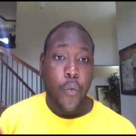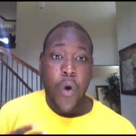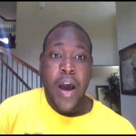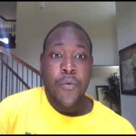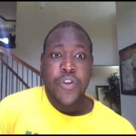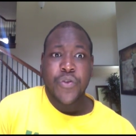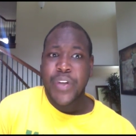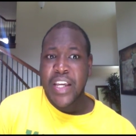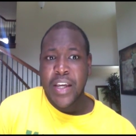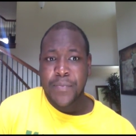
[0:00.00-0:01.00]
Why would
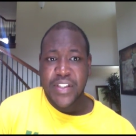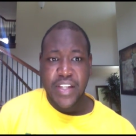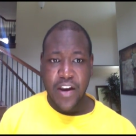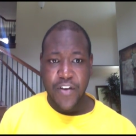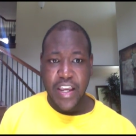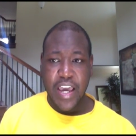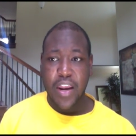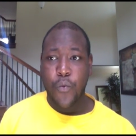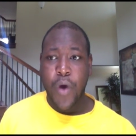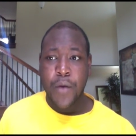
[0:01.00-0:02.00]
you keep staring
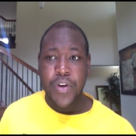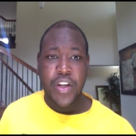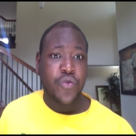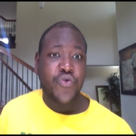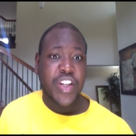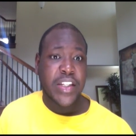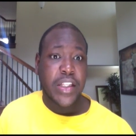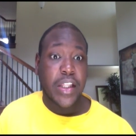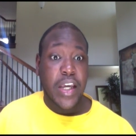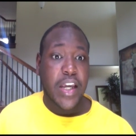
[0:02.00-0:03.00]
at it? Why wouldn't you
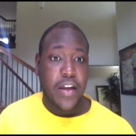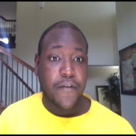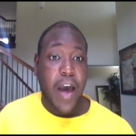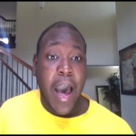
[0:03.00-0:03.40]
just leave?